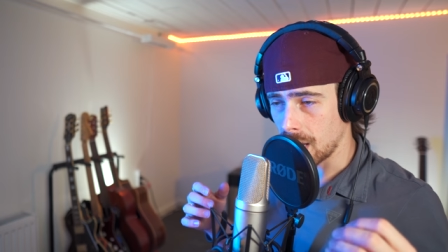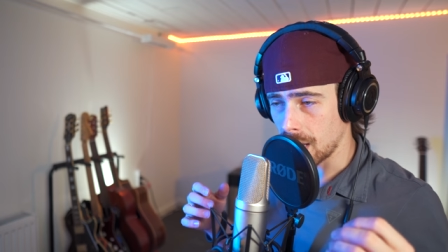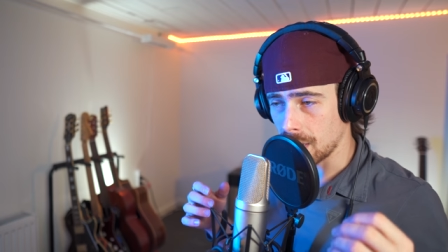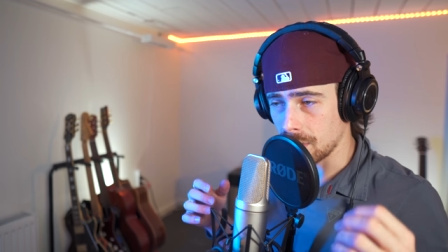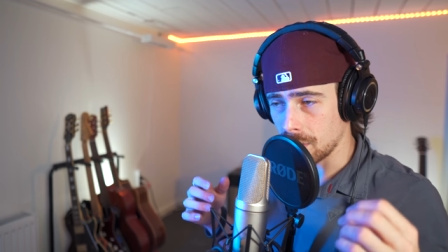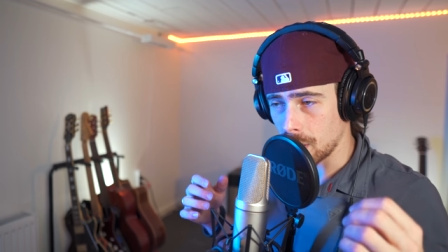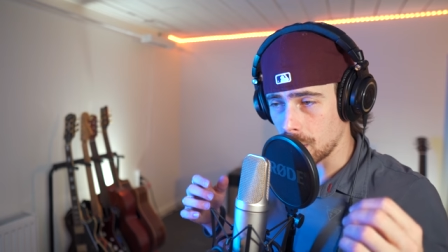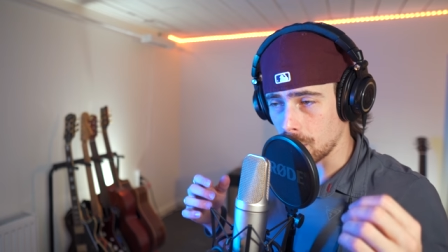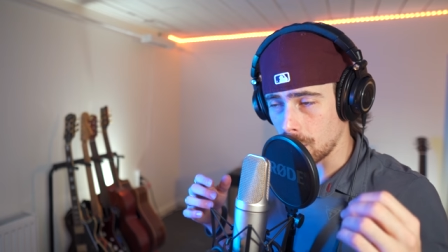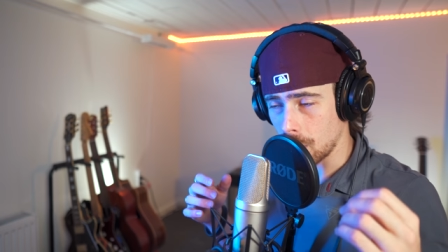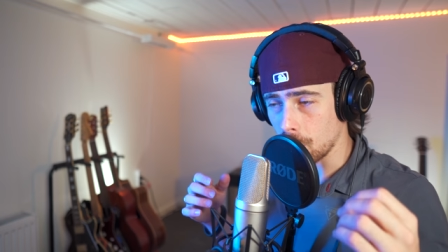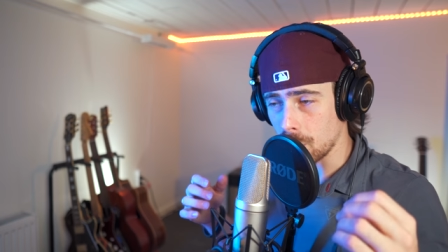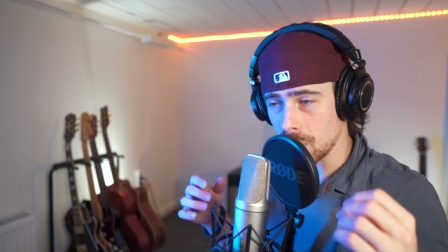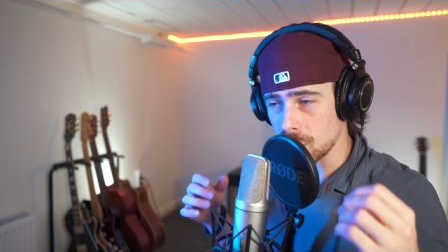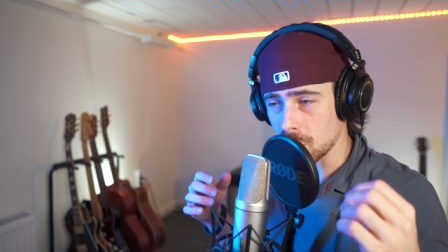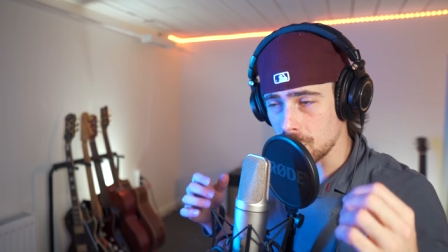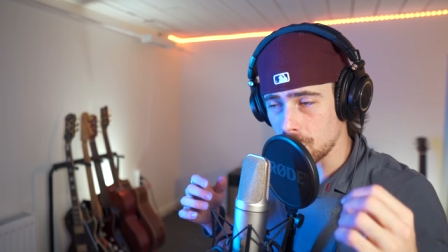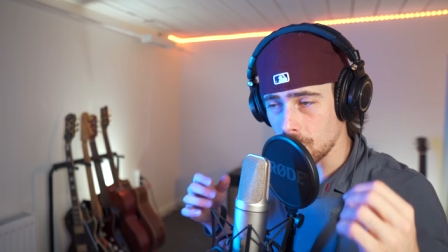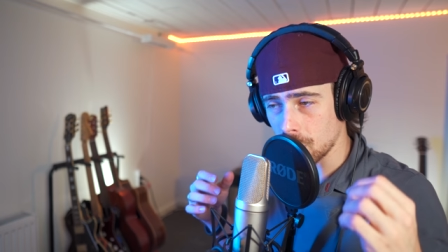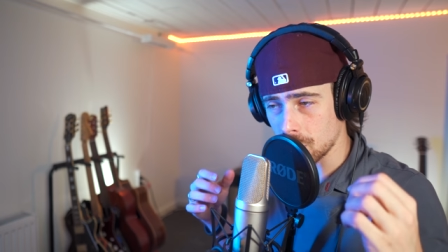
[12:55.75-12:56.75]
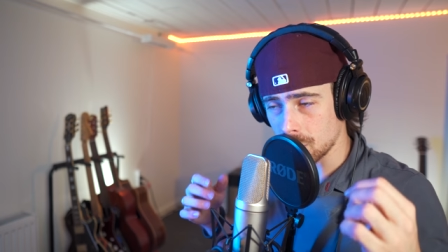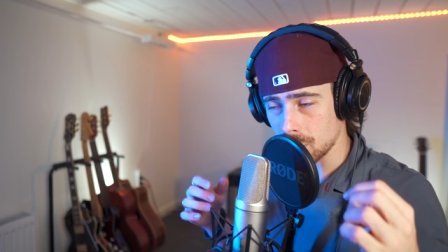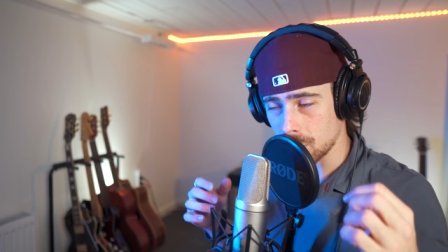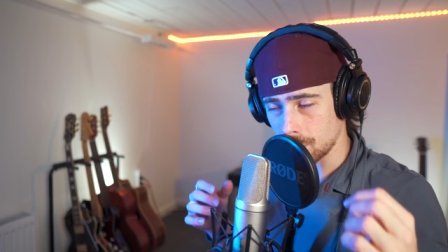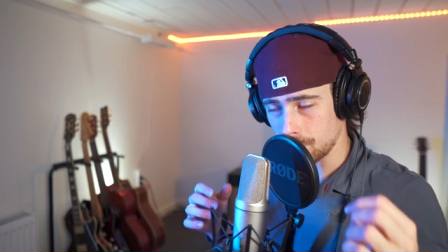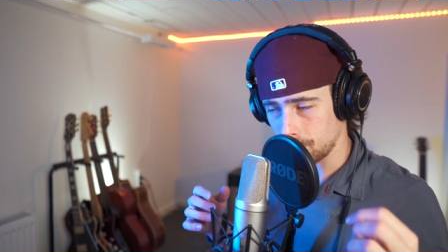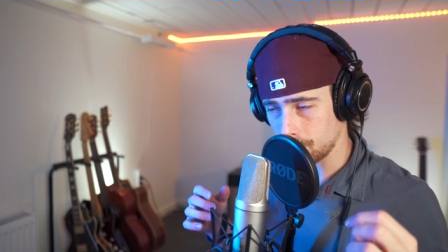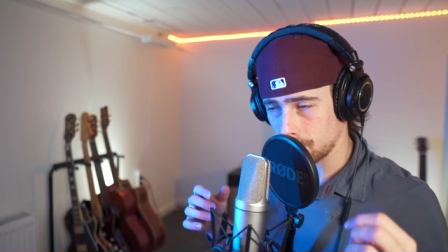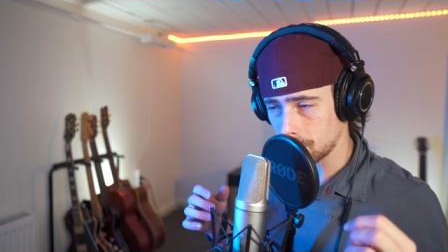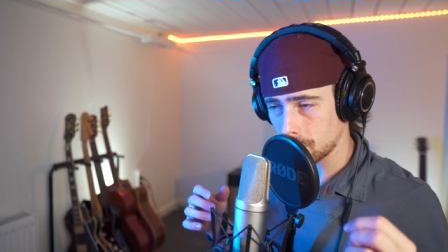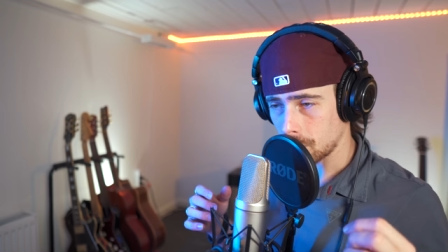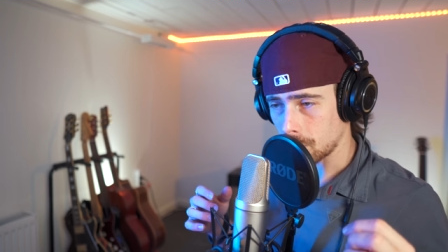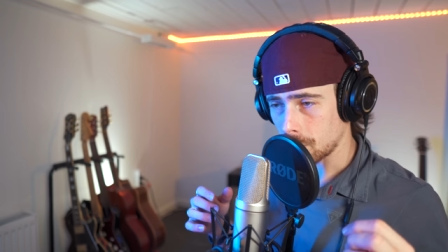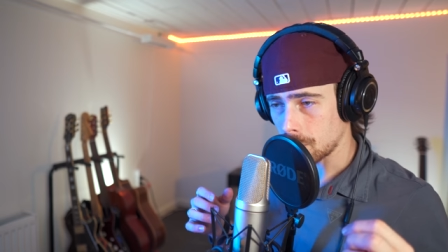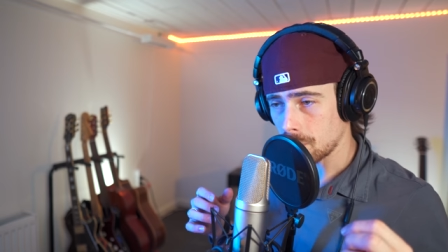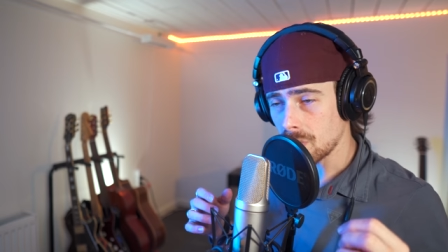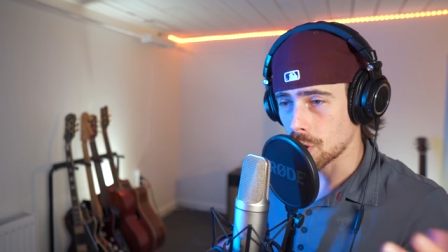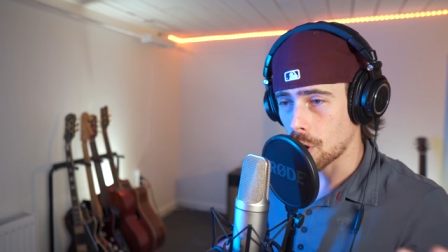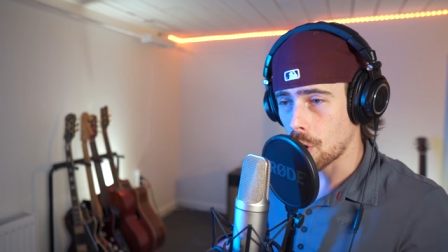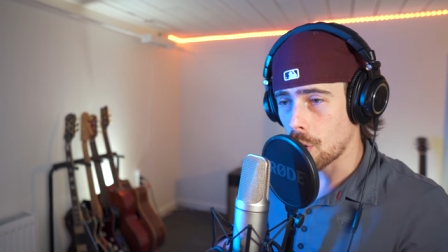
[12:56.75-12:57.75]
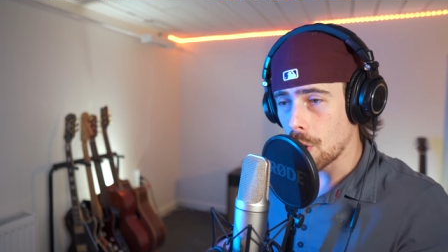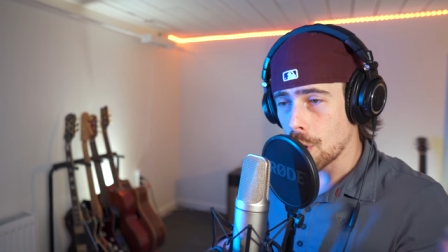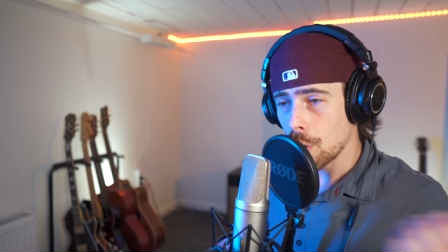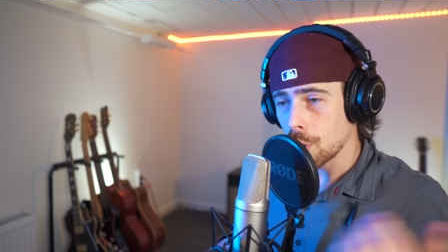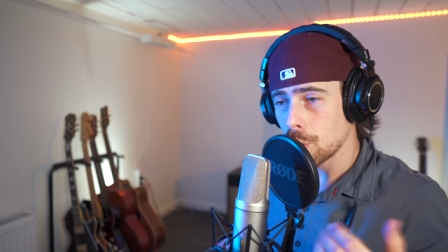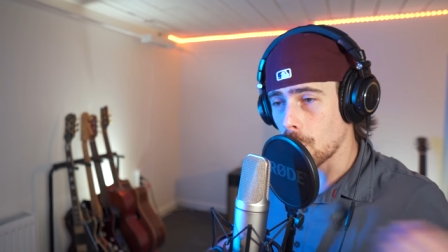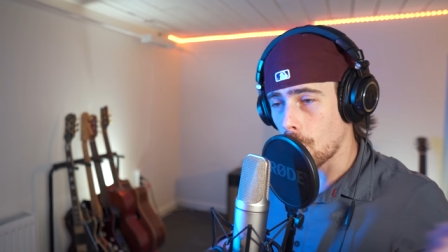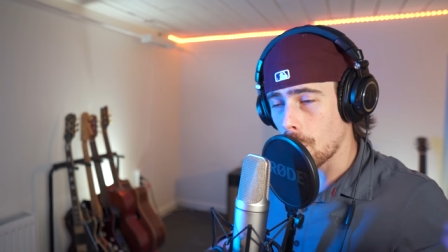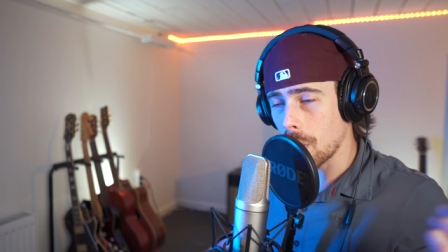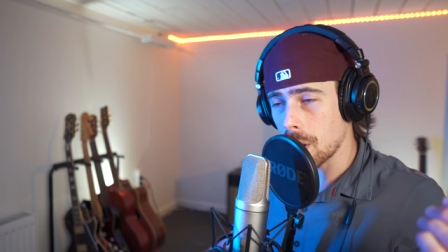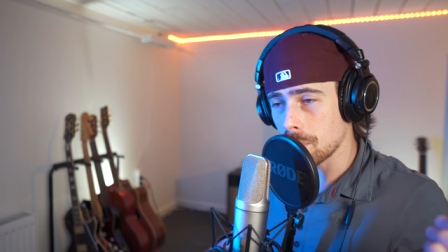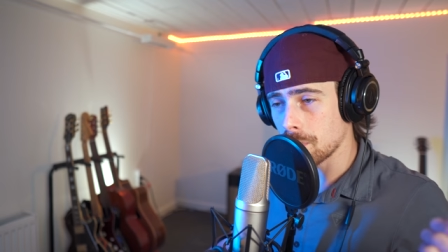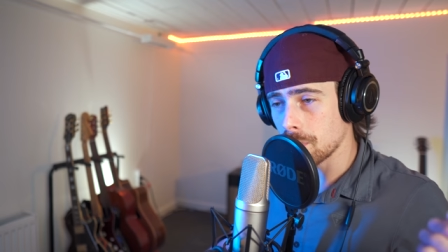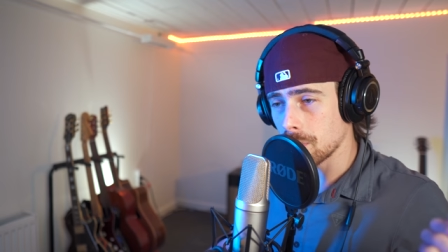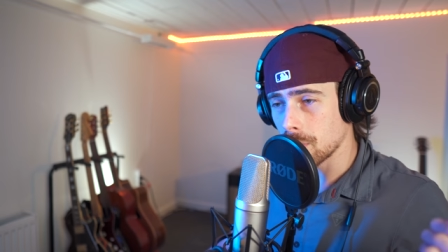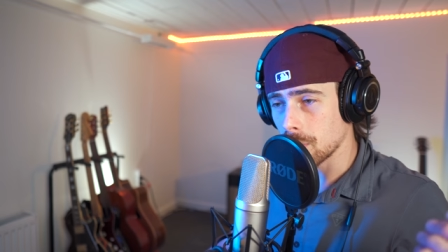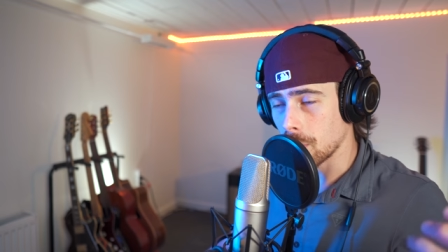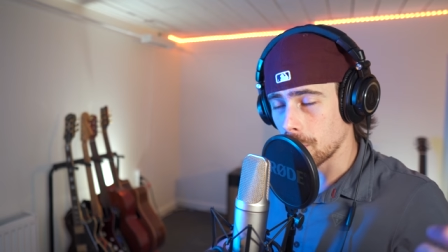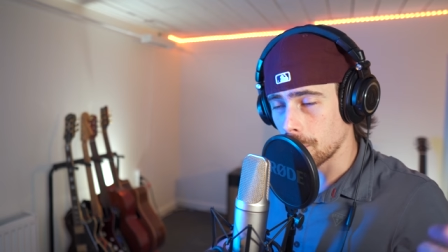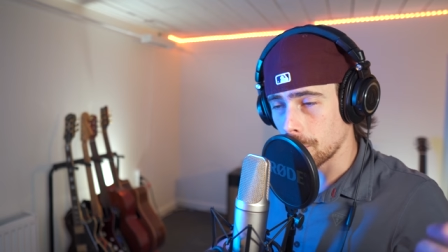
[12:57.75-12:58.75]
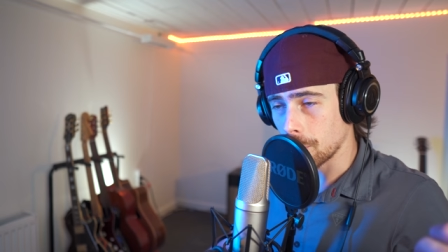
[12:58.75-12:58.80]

in in which he doesn't so going